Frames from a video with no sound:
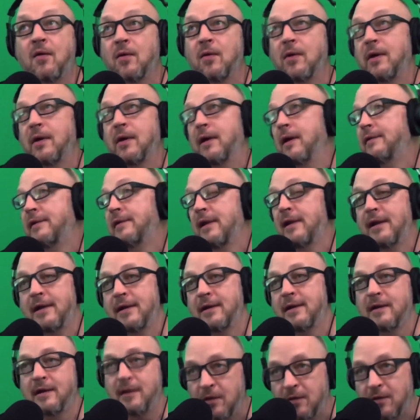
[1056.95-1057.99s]
or at,
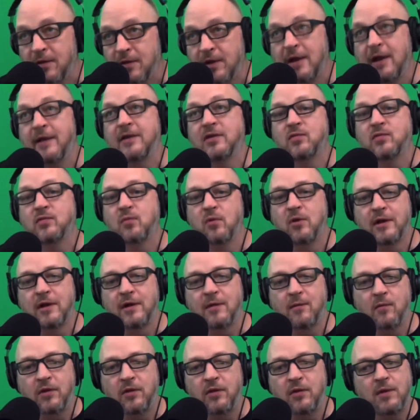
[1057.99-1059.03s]
you know, the guy that's
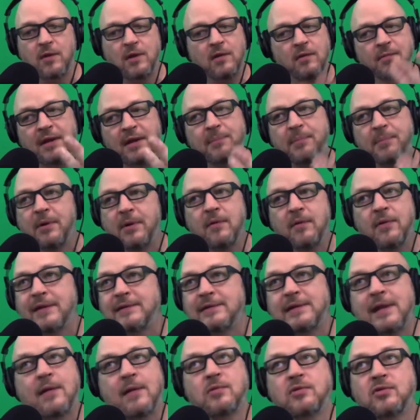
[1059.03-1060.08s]
working with you at Home Depot.
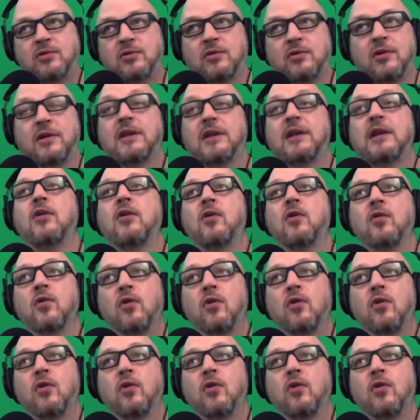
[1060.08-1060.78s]
That's not what you're looking to hear.